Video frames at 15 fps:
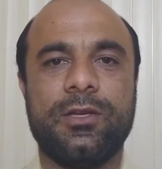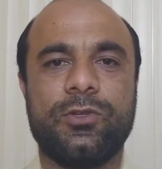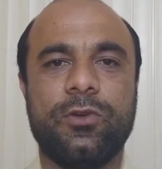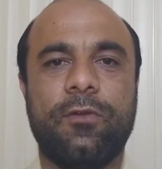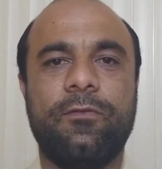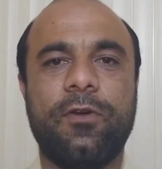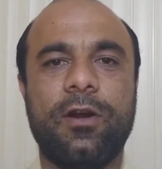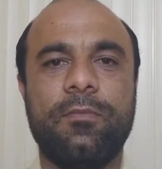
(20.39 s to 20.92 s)

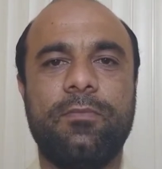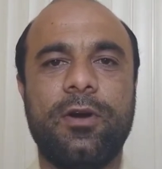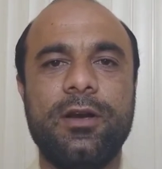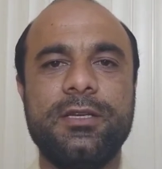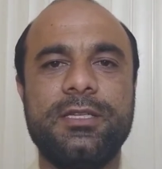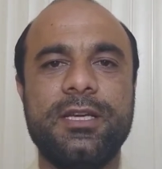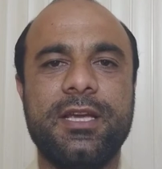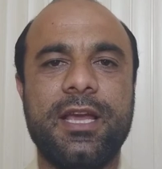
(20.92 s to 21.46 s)
So foreign
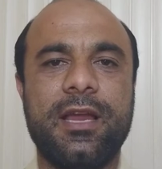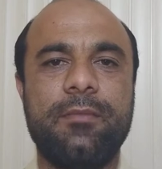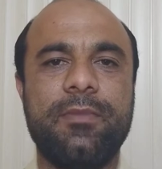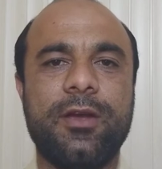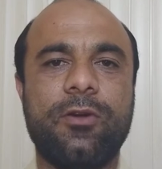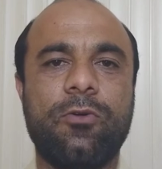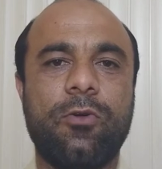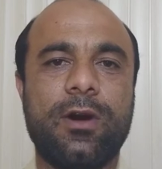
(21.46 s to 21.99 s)
policy can
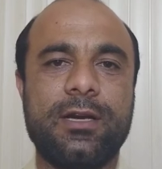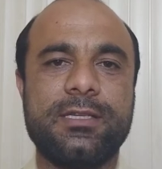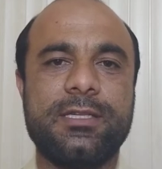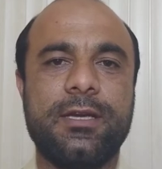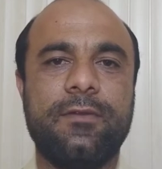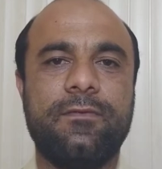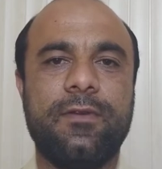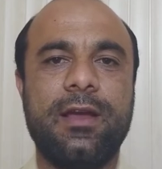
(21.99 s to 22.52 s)
be
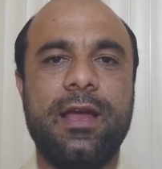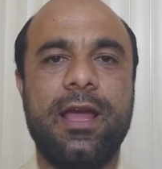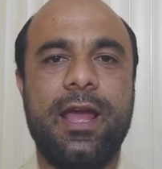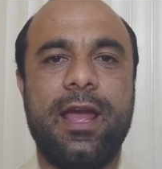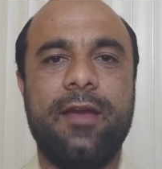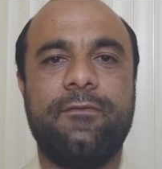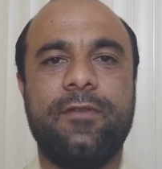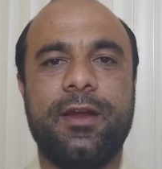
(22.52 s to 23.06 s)
coercive
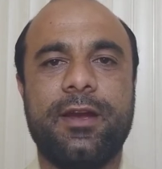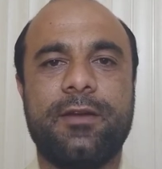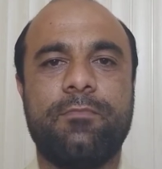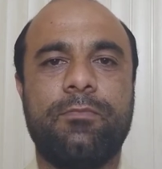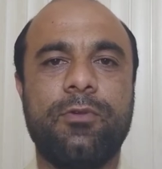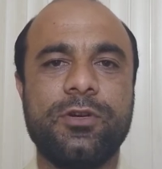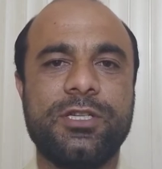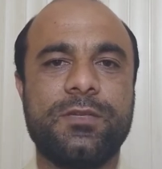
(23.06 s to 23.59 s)
if
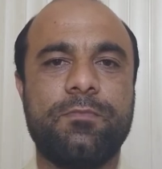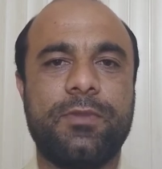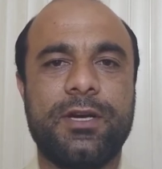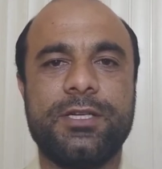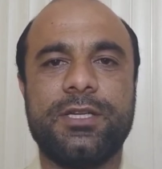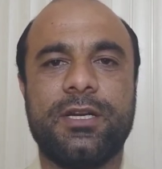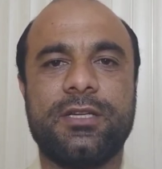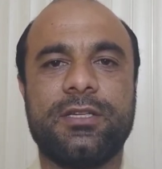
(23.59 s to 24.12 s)
it puts
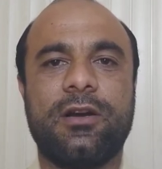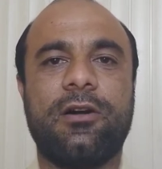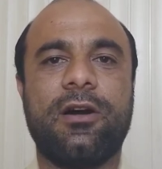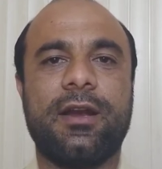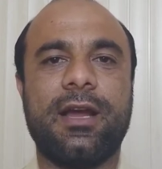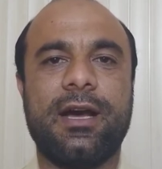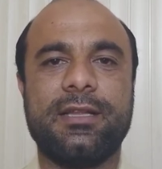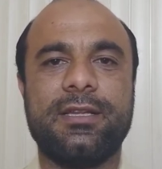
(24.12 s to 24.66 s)
pressures
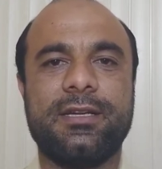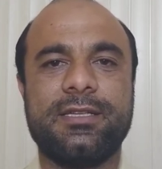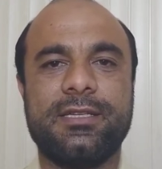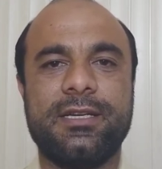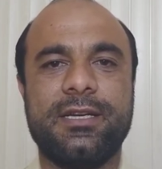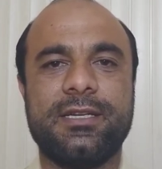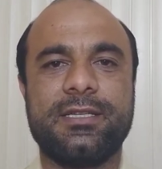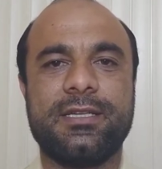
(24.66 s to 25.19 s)
on other
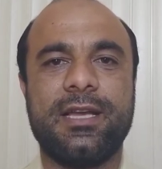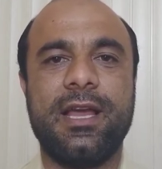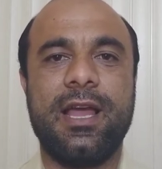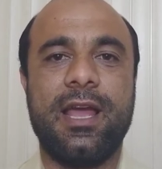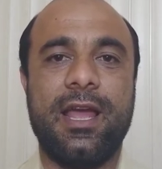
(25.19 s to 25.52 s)
states,